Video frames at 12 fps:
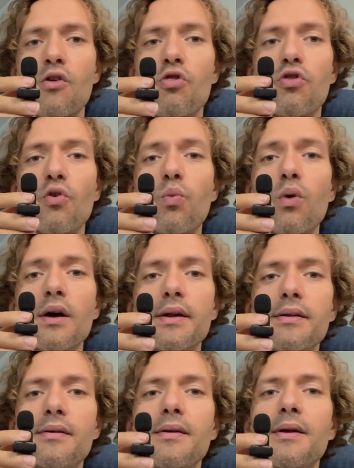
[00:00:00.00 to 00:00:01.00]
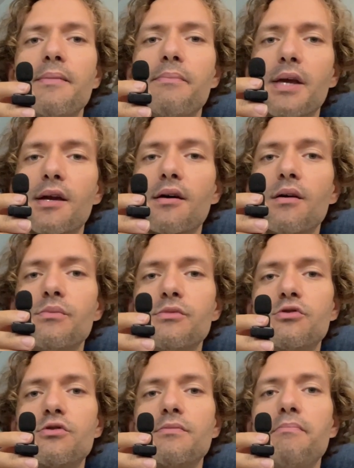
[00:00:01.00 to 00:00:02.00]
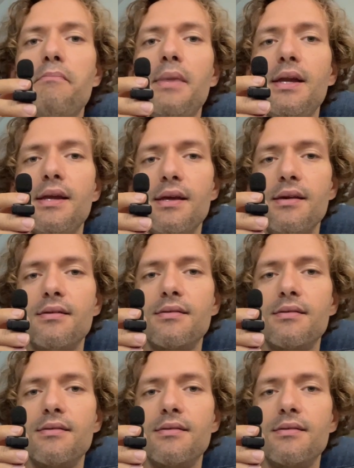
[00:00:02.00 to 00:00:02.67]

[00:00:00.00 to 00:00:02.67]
The one becomes many,